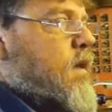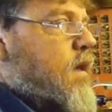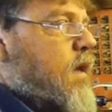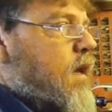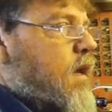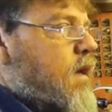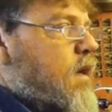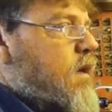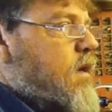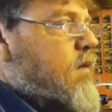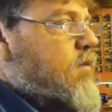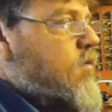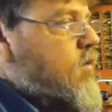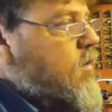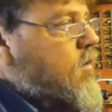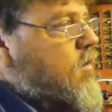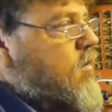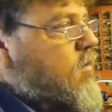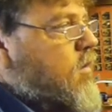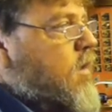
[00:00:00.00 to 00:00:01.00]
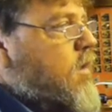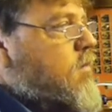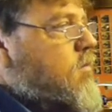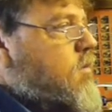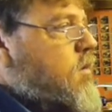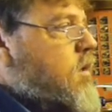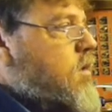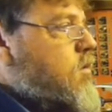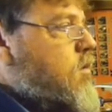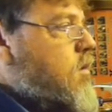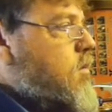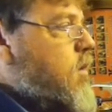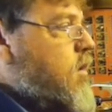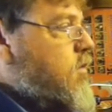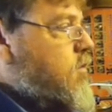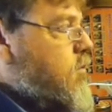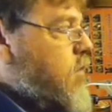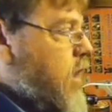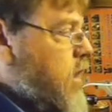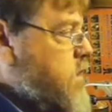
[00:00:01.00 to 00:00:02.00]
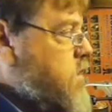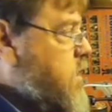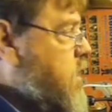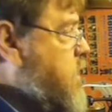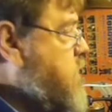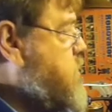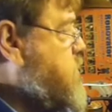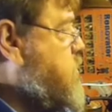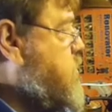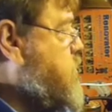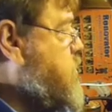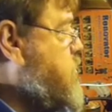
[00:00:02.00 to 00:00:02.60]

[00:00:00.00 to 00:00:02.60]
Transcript: And if you do want to do a bit of bench rest or